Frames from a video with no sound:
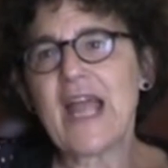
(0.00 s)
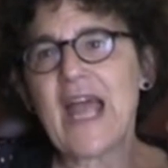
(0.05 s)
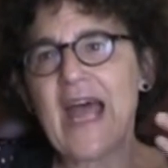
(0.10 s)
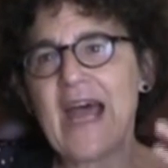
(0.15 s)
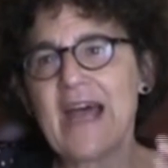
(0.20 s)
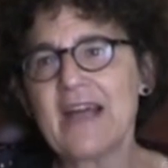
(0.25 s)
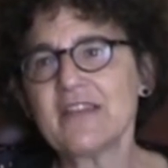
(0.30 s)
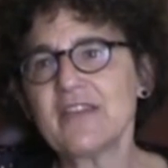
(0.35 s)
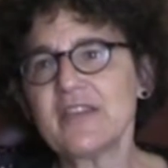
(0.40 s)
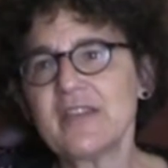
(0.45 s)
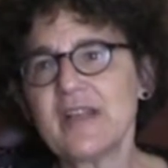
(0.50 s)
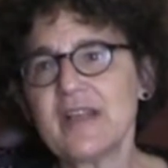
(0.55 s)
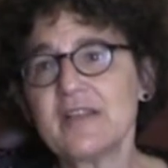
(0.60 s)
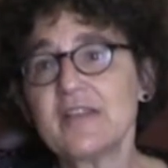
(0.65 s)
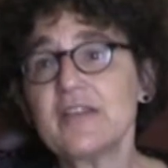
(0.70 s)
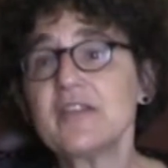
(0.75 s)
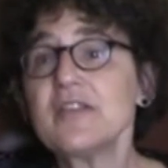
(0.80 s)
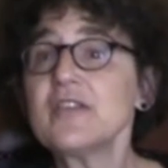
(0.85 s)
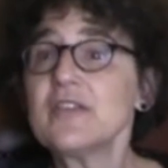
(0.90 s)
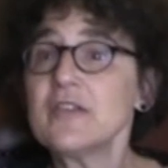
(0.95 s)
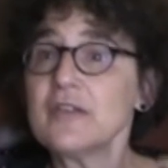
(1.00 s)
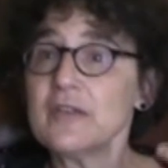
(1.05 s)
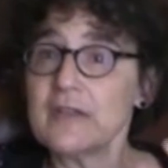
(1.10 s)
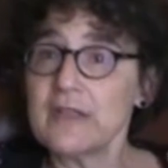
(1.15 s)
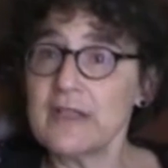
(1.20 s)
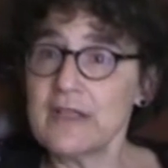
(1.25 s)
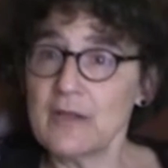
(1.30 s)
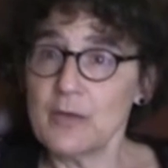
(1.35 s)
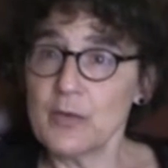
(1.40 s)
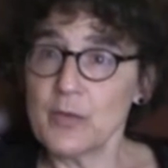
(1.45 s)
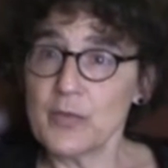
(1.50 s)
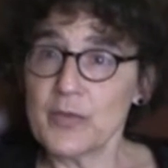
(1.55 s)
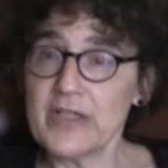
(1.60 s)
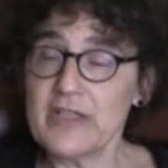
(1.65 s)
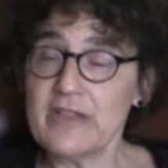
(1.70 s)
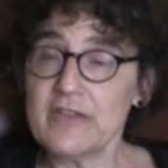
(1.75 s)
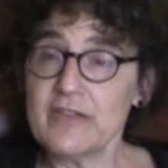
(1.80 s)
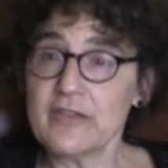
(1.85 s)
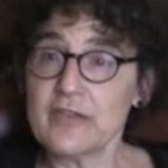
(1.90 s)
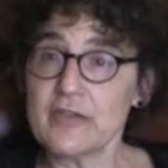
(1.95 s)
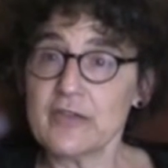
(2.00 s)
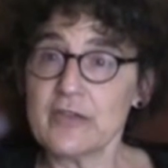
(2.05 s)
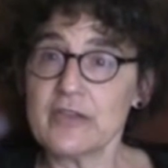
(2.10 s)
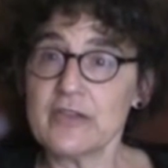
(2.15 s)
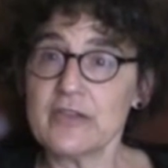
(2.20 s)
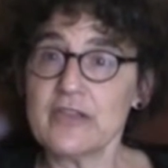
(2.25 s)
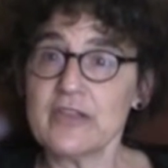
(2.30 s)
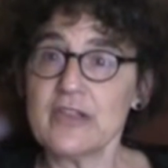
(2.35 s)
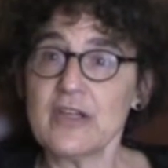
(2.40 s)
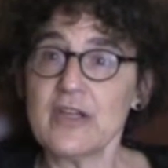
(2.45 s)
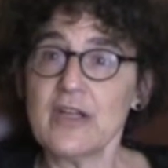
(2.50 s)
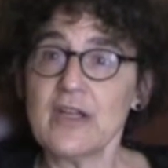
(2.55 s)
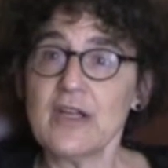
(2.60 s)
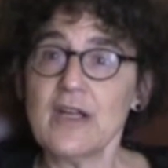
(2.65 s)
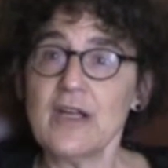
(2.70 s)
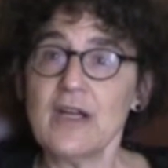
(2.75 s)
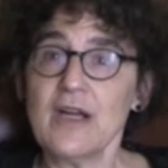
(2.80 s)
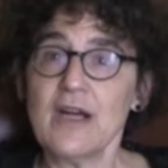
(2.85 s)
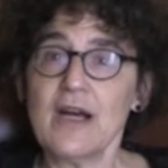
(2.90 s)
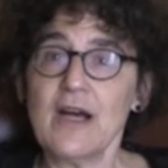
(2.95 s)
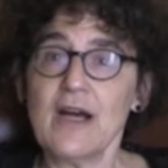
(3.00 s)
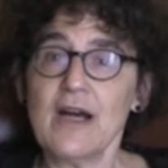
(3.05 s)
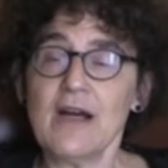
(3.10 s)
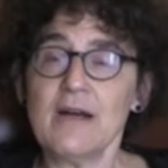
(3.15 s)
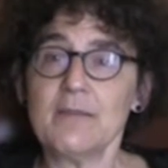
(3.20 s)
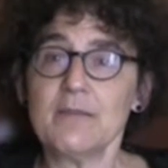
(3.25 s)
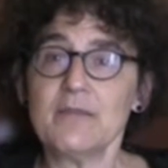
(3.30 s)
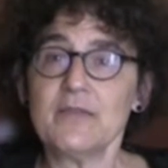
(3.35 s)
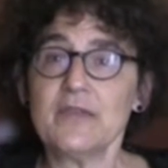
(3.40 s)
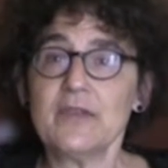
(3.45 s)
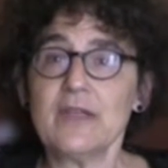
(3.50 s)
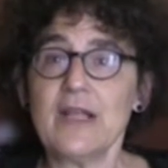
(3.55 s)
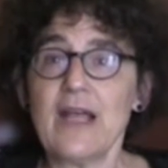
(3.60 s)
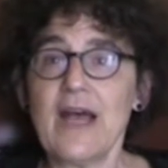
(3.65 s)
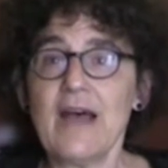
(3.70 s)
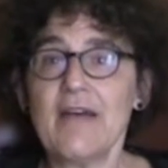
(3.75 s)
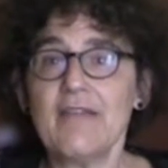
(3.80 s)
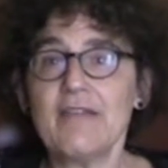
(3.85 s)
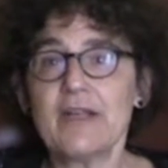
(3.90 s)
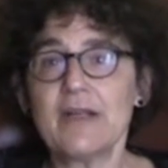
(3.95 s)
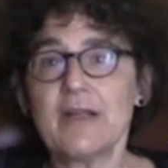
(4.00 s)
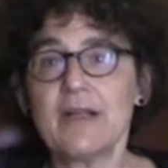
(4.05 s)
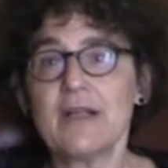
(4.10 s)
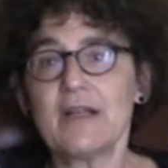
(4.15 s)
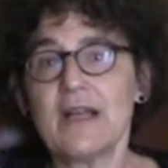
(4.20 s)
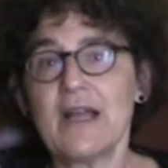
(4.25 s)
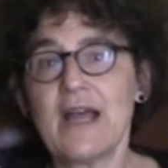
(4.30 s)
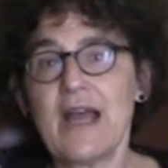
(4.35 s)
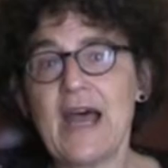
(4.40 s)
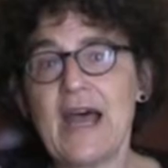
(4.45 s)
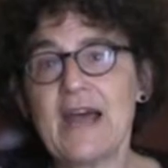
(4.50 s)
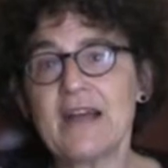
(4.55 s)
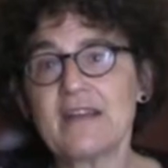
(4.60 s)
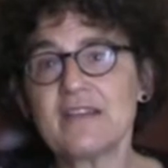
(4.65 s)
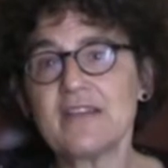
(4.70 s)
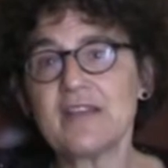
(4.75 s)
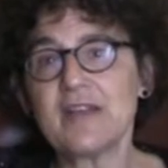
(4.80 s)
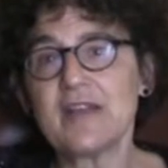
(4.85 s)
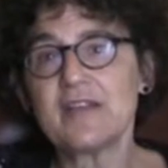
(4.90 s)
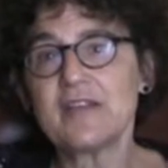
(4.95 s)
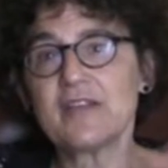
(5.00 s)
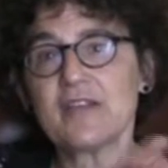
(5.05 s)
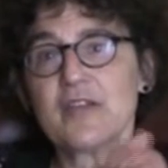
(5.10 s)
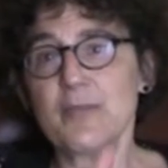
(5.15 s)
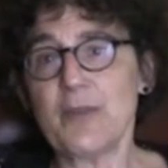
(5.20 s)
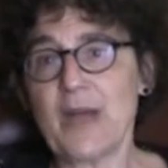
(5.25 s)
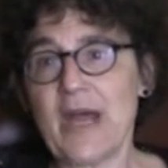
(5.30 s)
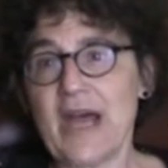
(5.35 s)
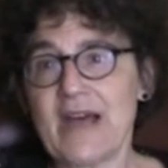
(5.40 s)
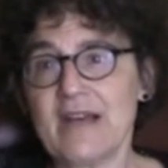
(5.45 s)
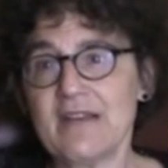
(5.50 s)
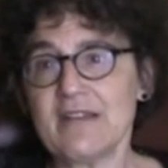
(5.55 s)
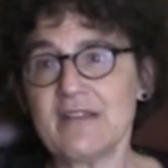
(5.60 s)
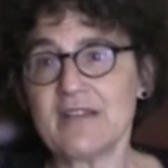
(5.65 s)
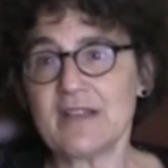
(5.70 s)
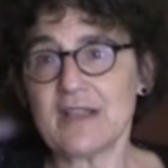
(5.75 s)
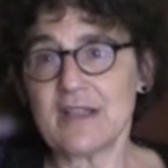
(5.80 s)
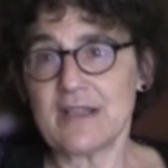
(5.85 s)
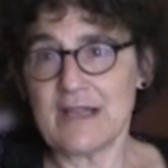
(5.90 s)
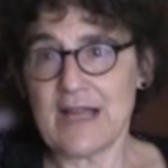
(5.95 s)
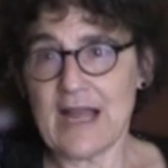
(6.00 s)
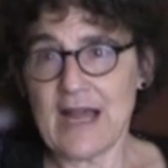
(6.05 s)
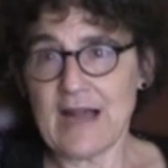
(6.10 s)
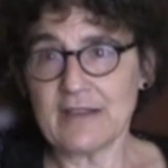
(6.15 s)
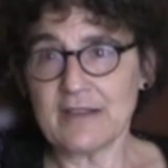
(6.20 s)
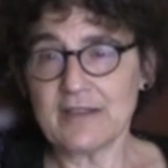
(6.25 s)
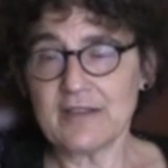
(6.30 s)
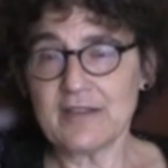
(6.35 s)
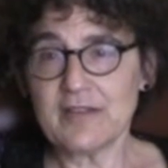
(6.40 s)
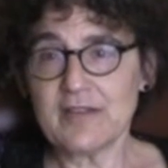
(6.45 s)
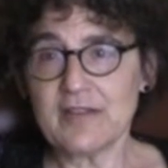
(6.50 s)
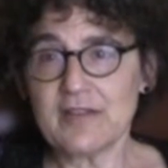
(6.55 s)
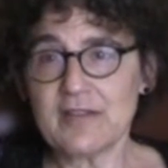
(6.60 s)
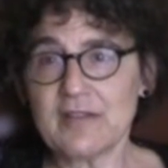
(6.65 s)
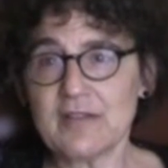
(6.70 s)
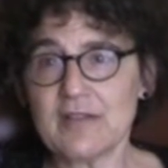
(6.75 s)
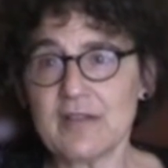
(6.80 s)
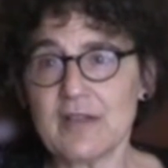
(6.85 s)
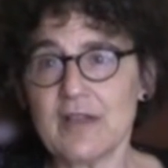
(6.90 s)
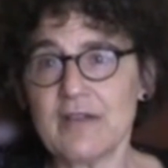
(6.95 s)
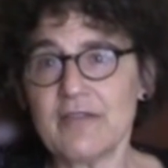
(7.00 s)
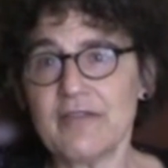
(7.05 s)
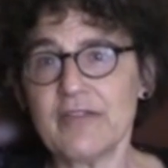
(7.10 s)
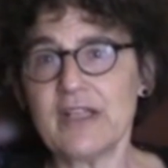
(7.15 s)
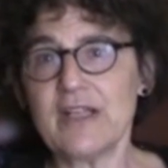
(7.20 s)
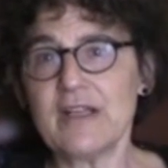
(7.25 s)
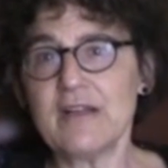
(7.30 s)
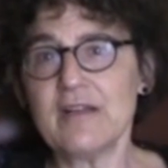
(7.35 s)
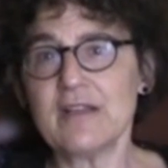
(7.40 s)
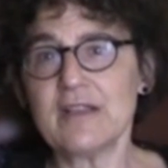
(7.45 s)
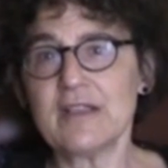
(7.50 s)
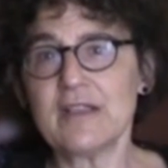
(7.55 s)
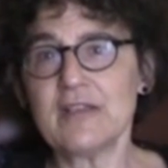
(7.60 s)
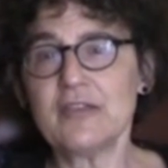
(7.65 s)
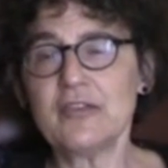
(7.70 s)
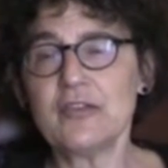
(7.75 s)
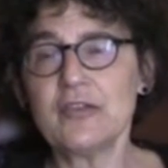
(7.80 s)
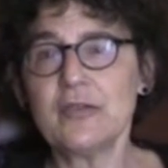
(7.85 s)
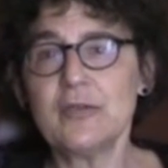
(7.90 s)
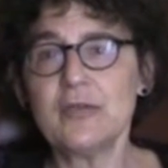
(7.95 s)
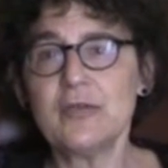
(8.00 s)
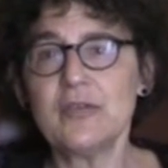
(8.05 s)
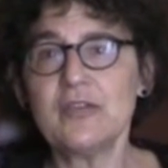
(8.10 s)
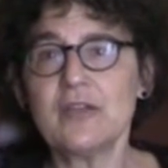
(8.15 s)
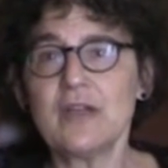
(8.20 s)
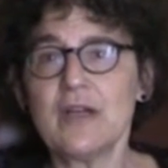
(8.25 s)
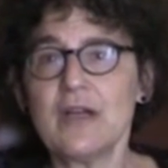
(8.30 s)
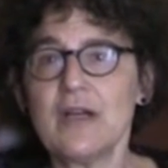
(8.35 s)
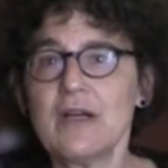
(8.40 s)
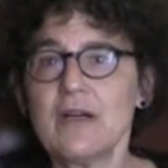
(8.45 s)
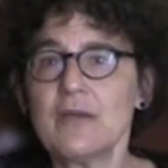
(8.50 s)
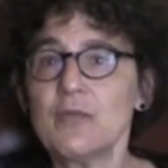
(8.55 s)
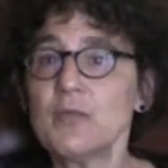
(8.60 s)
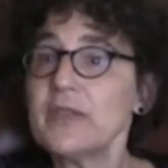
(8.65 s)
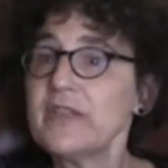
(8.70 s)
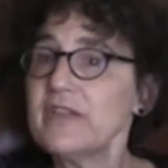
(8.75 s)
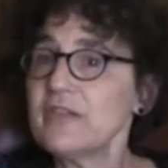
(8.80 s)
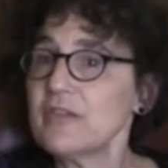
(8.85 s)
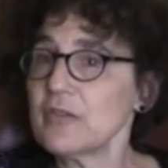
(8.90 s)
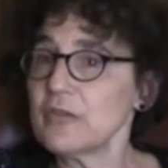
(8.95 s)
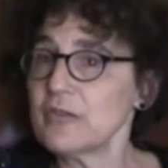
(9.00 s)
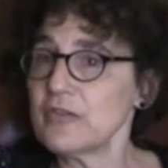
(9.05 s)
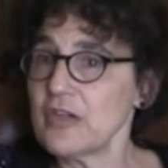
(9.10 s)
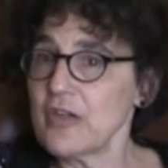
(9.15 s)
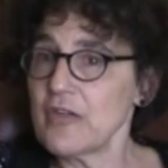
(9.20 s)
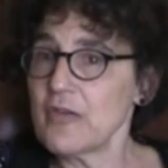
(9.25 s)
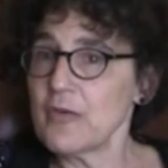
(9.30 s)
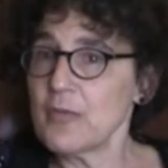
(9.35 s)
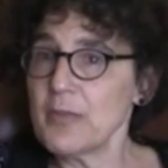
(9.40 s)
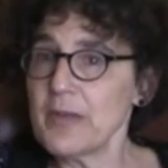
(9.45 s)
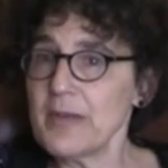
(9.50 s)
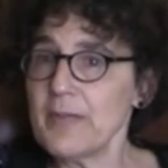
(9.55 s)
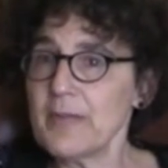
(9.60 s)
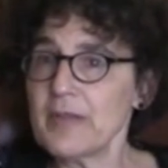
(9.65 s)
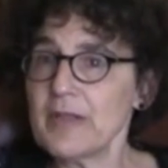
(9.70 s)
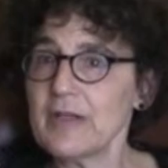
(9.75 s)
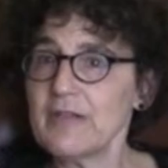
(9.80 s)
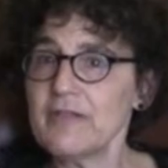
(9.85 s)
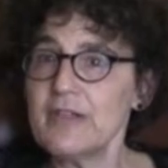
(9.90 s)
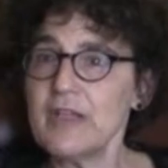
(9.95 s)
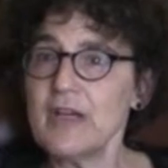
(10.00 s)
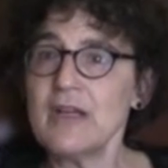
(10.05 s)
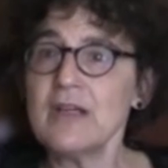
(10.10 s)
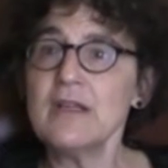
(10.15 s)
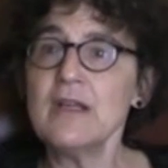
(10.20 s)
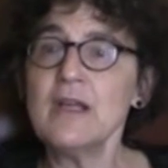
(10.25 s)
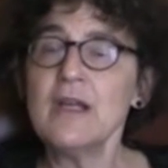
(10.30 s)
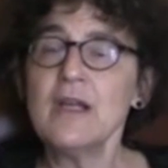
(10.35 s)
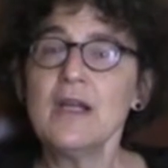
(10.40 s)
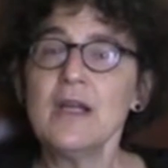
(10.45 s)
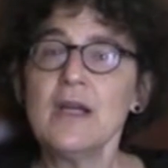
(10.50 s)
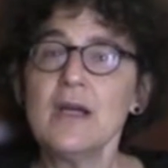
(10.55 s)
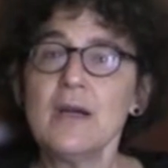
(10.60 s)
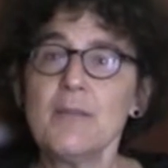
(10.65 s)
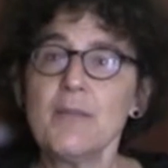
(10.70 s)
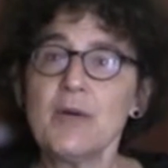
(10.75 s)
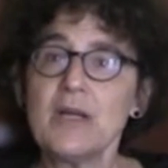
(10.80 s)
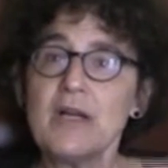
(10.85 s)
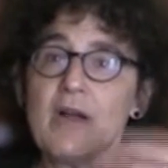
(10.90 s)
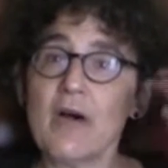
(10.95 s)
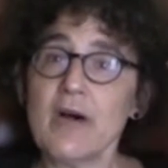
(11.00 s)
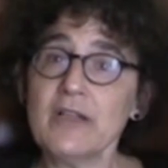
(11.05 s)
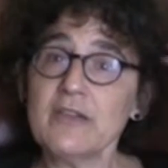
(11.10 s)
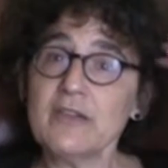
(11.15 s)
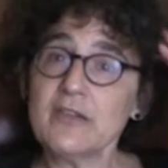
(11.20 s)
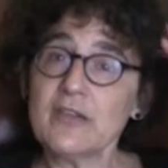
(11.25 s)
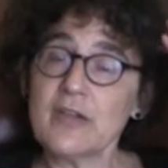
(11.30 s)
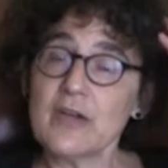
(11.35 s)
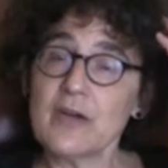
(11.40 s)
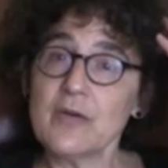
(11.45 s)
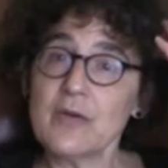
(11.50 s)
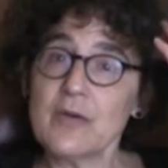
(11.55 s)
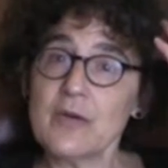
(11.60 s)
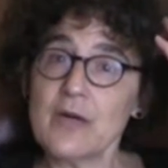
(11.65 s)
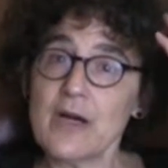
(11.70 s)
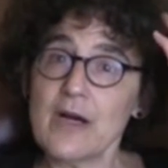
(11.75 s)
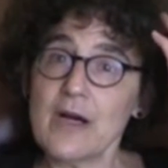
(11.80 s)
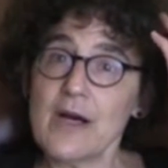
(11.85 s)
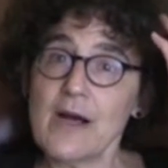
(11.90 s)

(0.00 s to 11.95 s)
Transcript: access to legal research, having access to past analysis of legal issues, research other people have done, but also